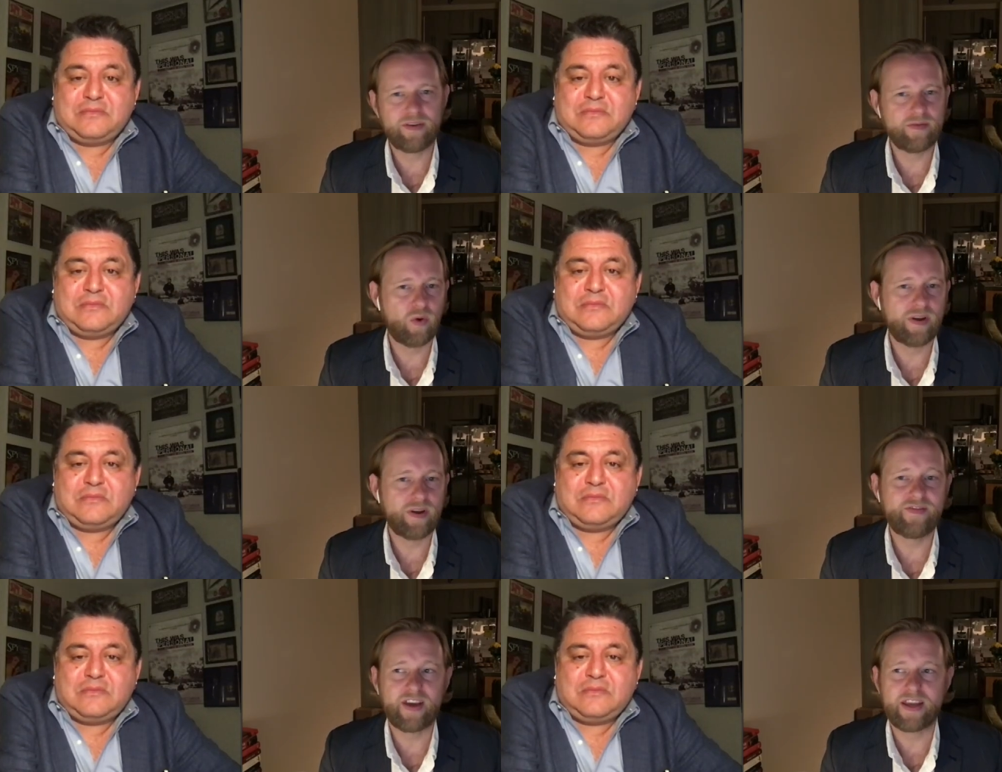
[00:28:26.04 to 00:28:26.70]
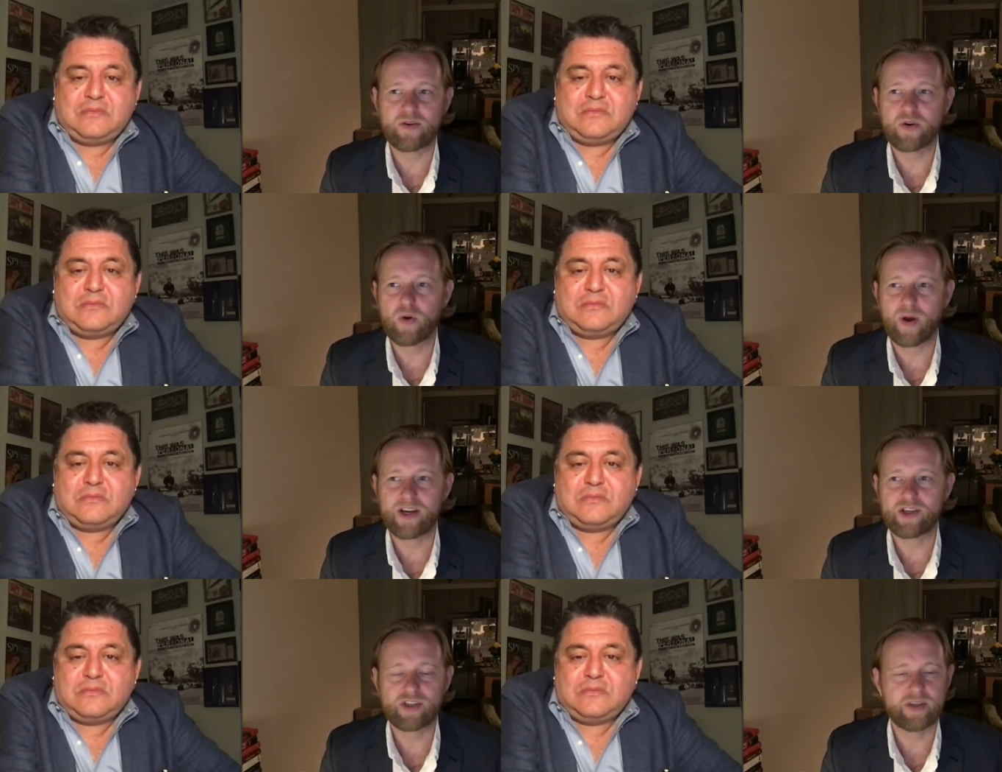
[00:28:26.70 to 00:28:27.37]
Speaker 1: And one, one
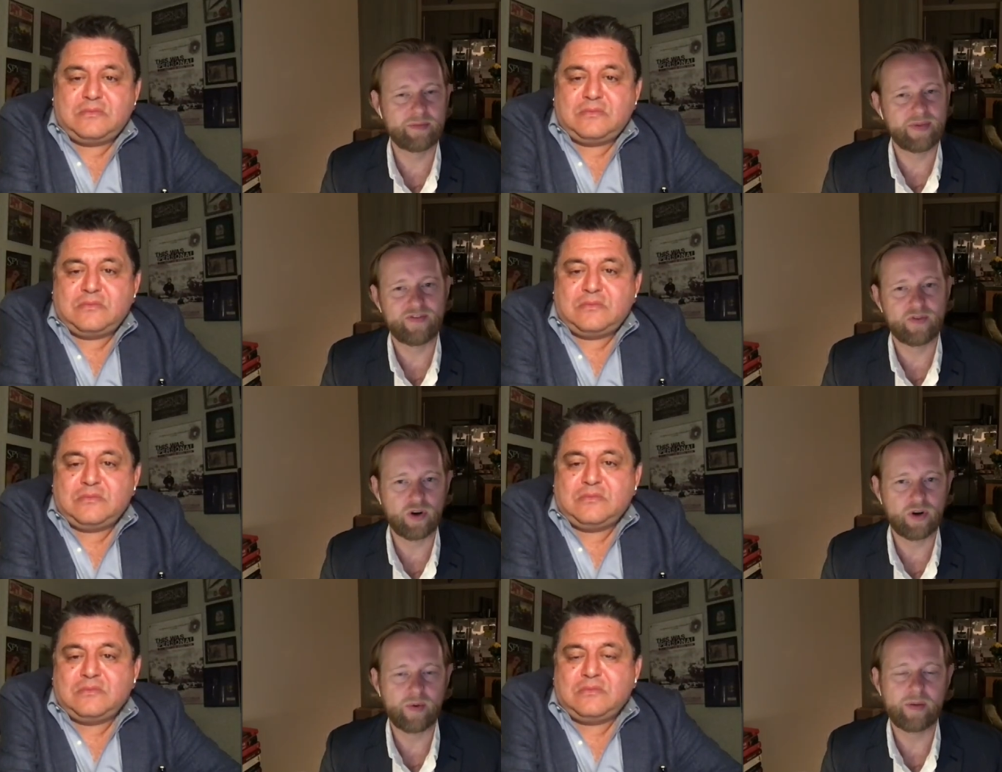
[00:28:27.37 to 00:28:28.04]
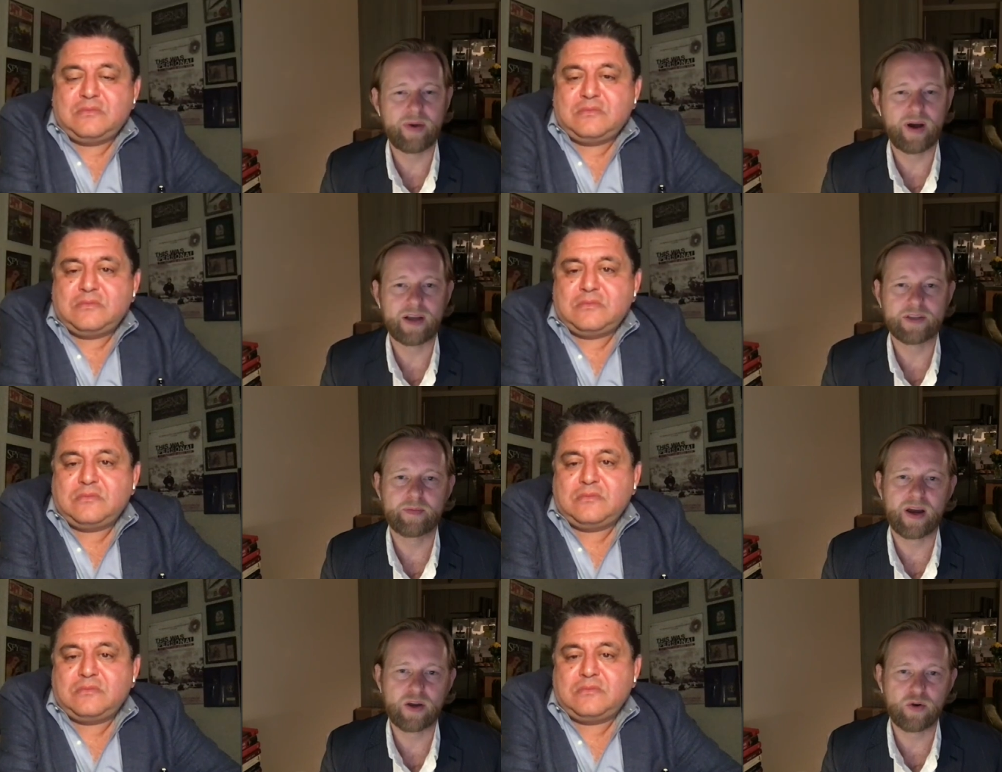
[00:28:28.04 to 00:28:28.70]
final question before
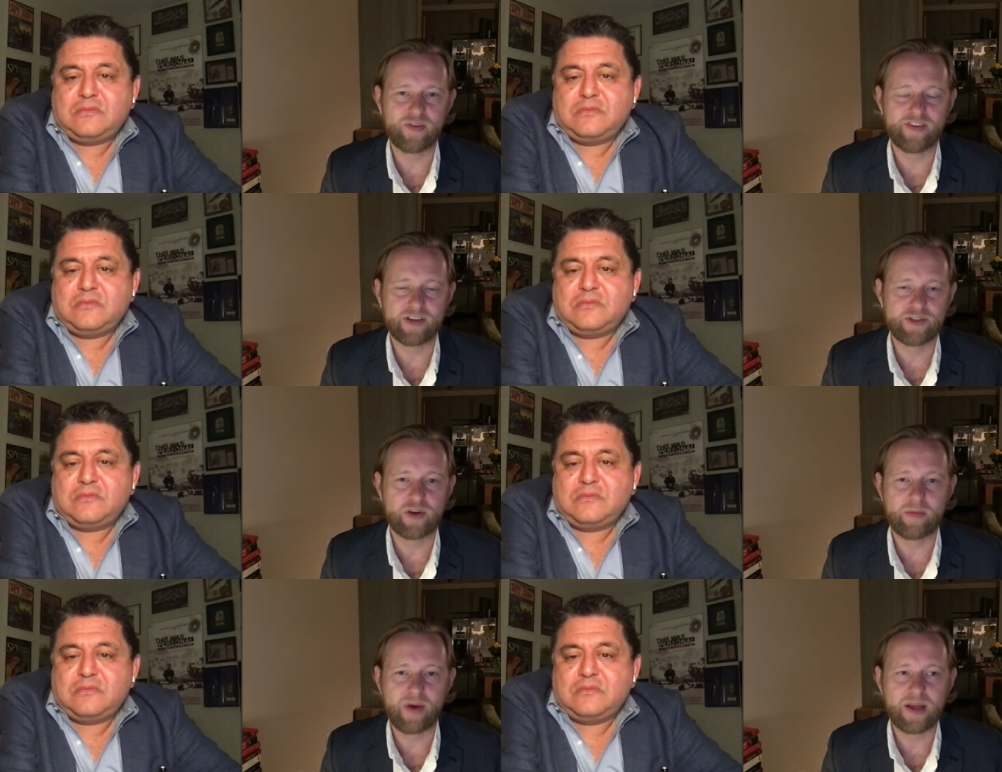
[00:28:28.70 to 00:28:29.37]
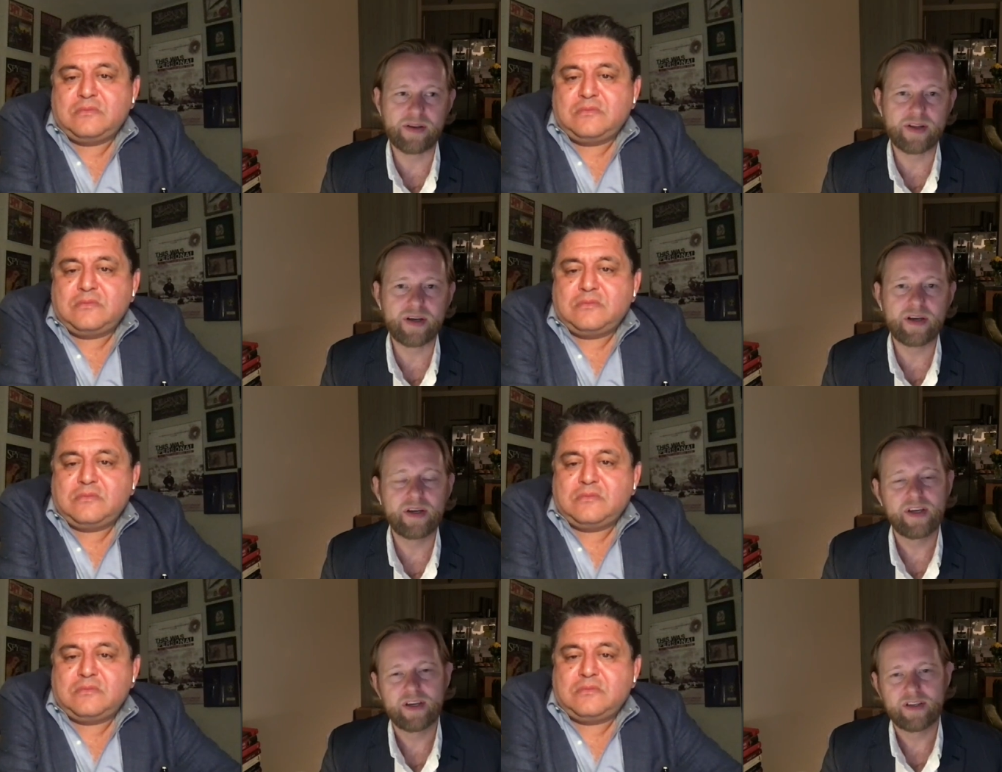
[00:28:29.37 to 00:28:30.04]
we pass back over to
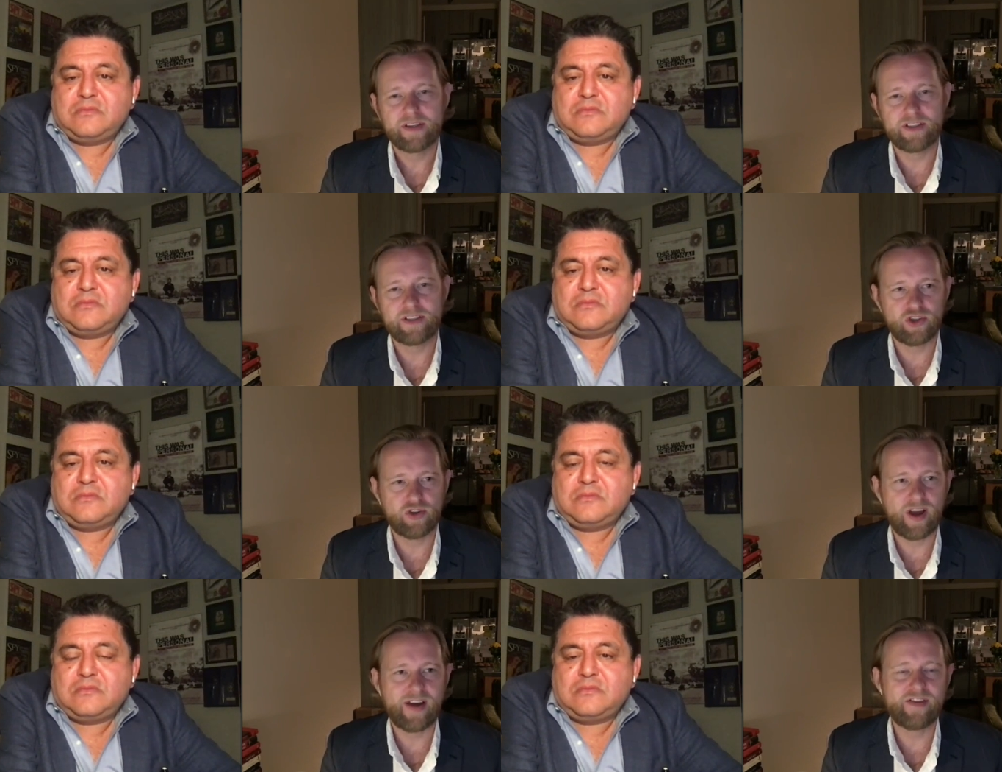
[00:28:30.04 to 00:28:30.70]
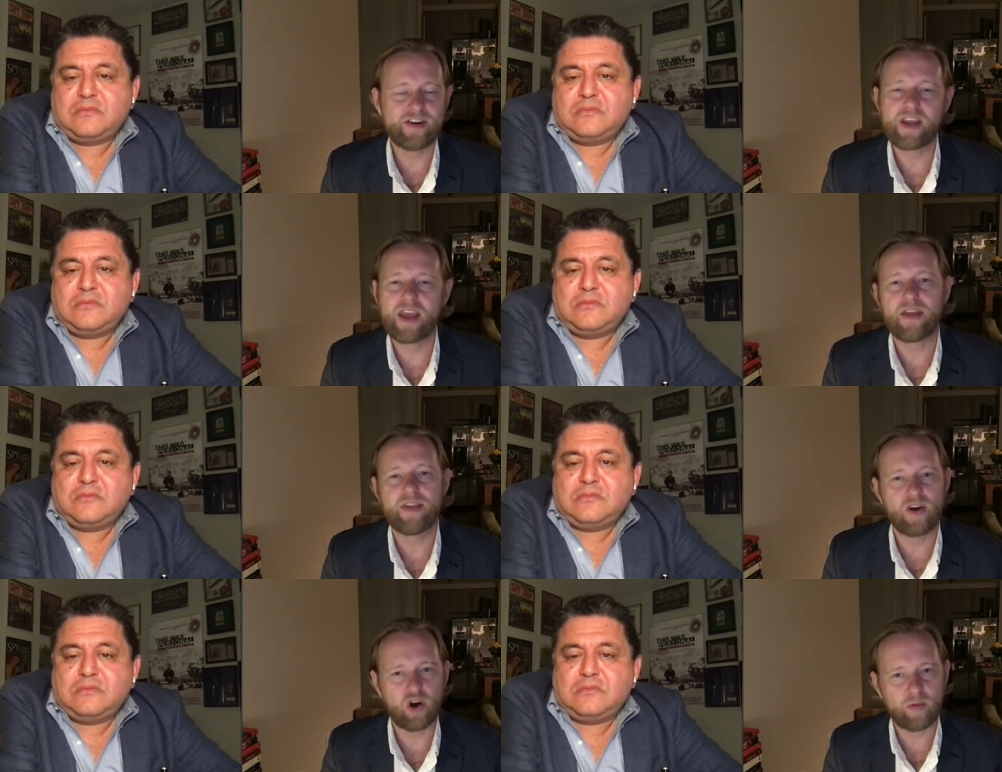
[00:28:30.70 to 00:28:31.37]
Amanda. Did you
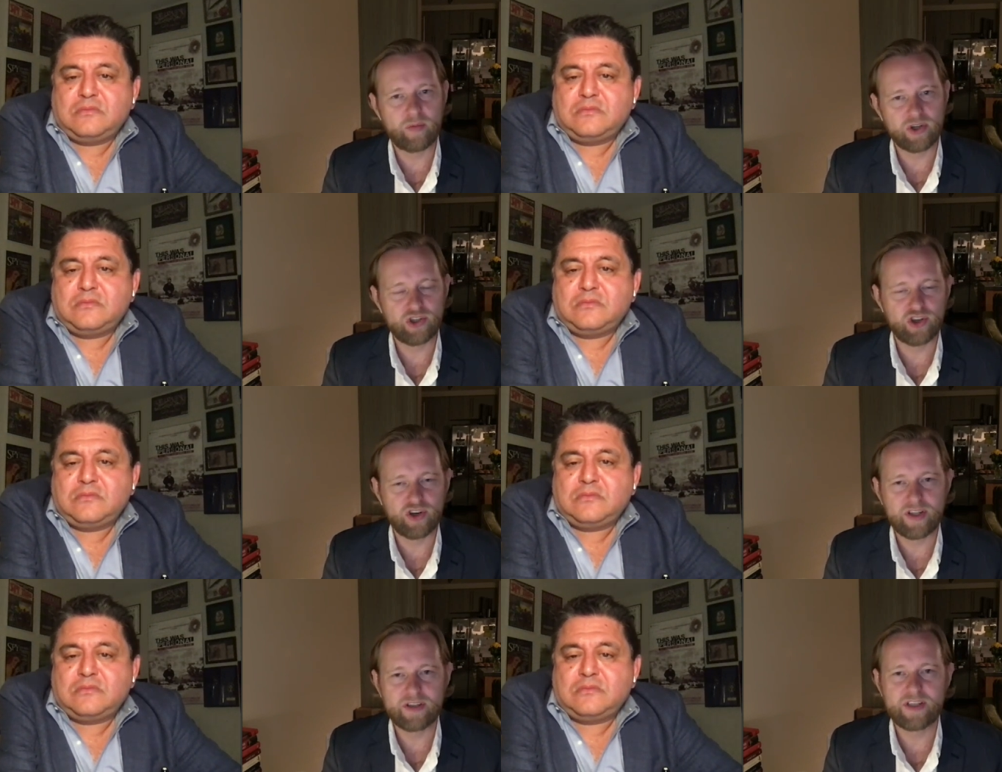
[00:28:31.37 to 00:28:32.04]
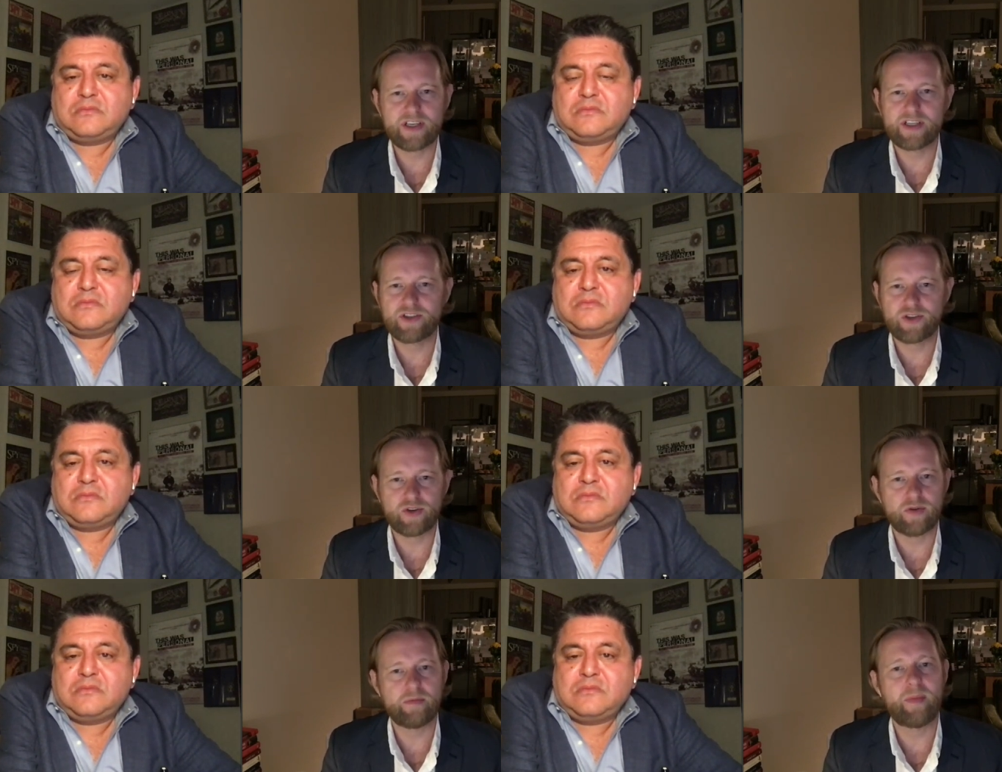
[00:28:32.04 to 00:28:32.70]
ever get the
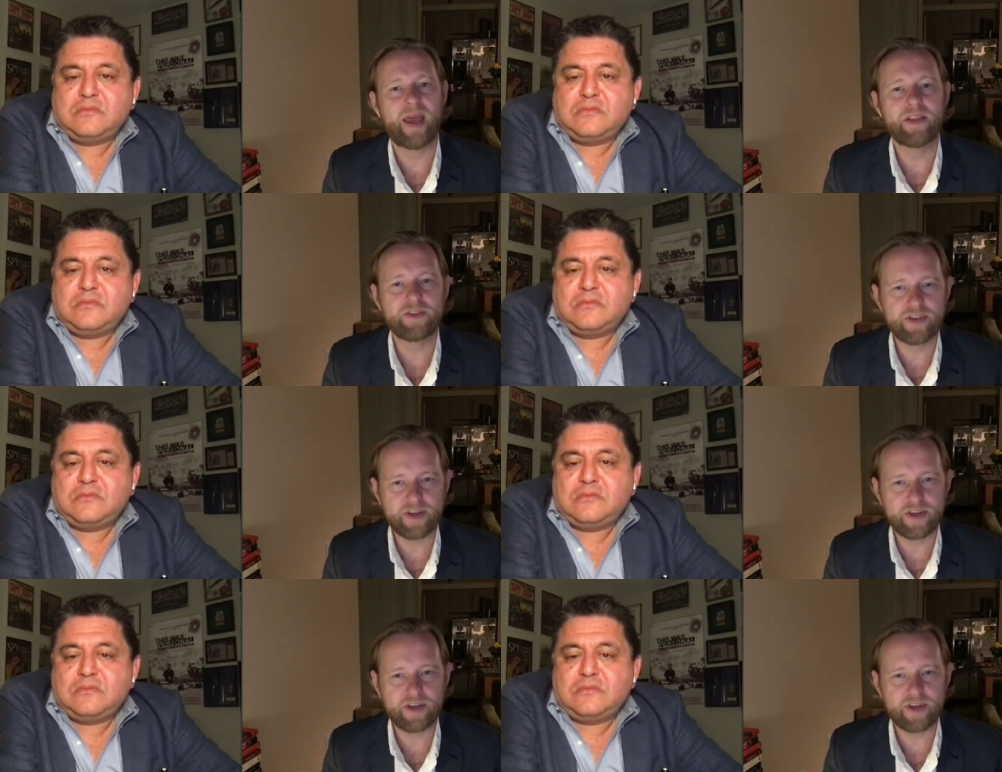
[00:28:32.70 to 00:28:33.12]
opportunity to